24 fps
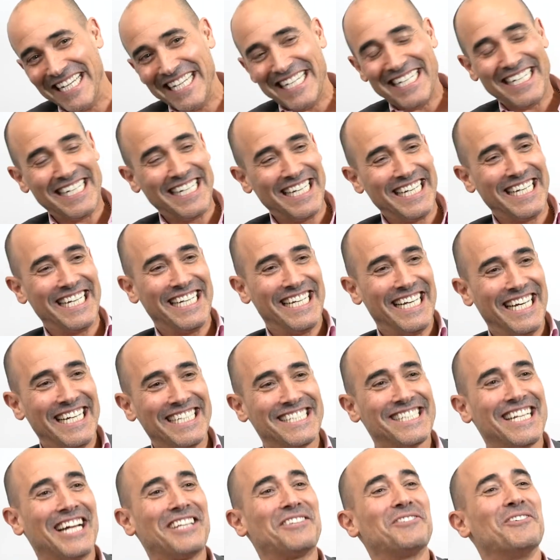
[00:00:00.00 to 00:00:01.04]
it's
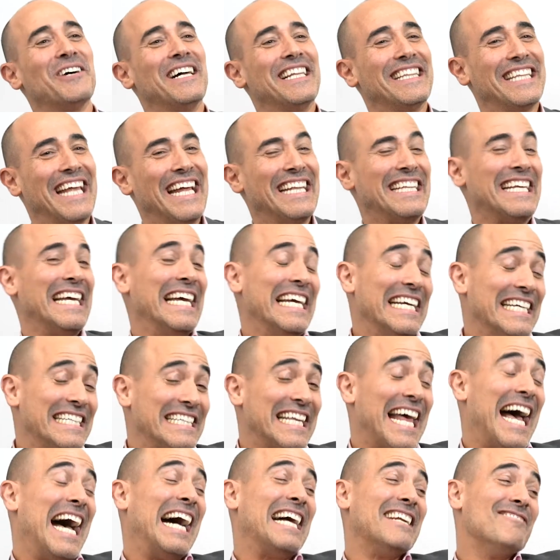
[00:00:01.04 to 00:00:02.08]
not too al dente.
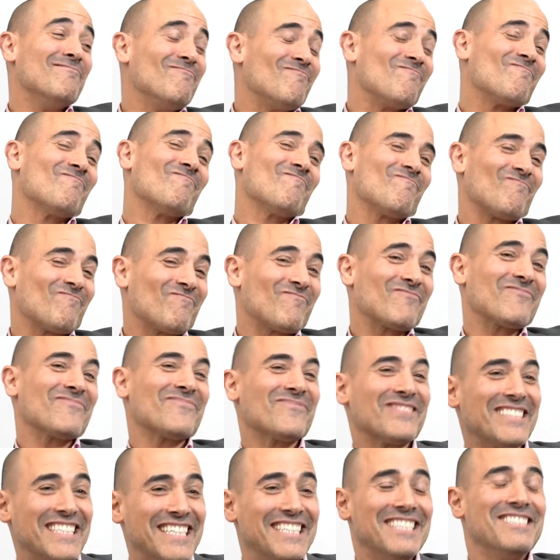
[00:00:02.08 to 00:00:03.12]
Dad,
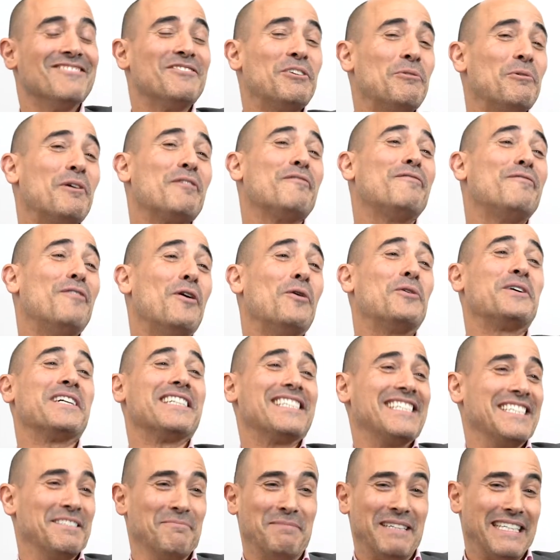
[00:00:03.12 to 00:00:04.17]
you weren't
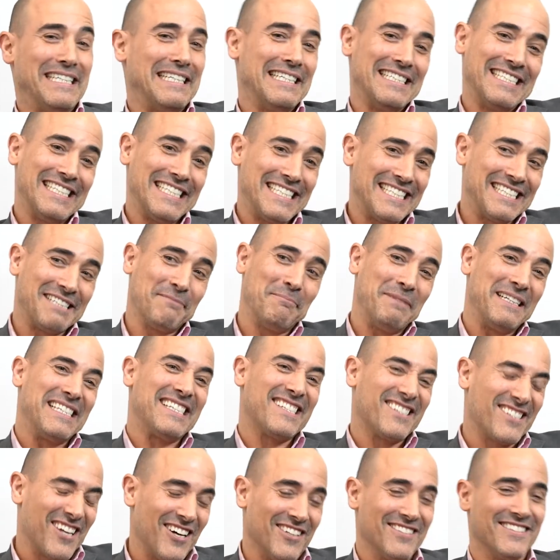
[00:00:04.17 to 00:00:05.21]
focusing because it's a bit
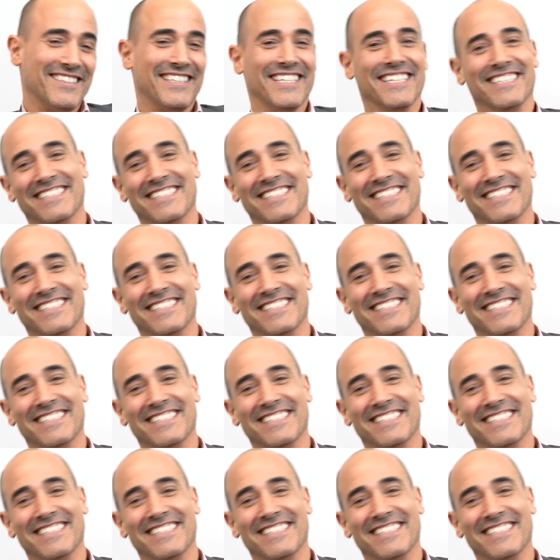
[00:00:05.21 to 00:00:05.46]
salty.